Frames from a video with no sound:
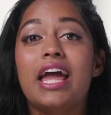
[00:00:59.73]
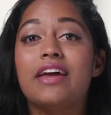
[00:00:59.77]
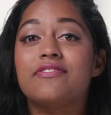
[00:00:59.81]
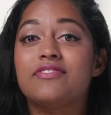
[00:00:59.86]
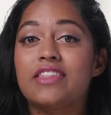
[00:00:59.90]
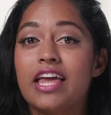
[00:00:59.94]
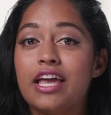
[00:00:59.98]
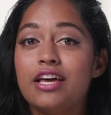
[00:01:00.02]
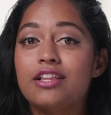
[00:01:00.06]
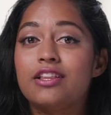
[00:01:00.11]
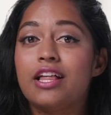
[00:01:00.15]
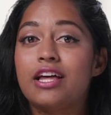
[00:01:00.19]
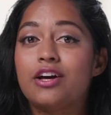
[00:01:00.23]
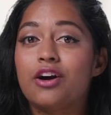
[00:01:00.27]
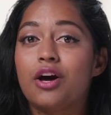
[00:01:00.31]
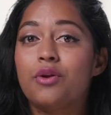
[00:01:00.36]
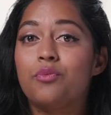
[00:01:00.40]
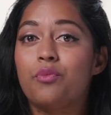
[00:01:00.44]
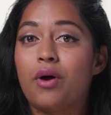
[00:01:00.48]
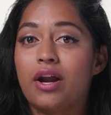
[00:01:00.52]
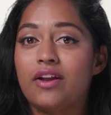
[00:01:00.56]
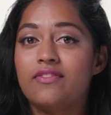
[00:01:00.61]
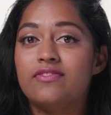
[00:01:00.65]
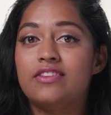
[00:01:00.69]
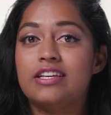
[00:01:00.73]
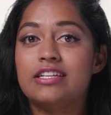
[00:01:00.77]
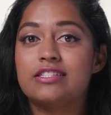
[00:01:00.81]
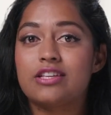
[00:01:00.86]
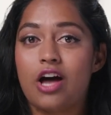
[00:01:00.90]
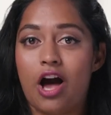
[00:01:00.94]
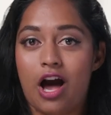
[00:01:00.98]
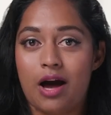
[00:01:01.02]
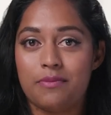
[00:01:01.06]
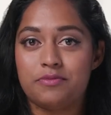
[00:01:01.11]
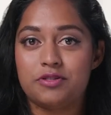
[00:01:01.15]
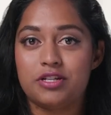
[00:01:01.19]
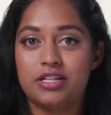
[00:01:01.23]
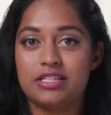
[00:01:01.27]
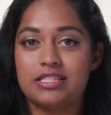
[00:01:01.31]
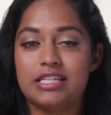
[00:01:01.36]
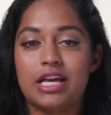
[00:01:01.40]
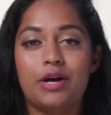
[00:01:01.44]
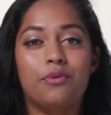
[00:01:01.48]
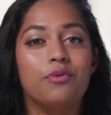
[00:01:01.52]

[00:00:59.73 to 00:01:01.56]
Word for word: If they click on one of these options,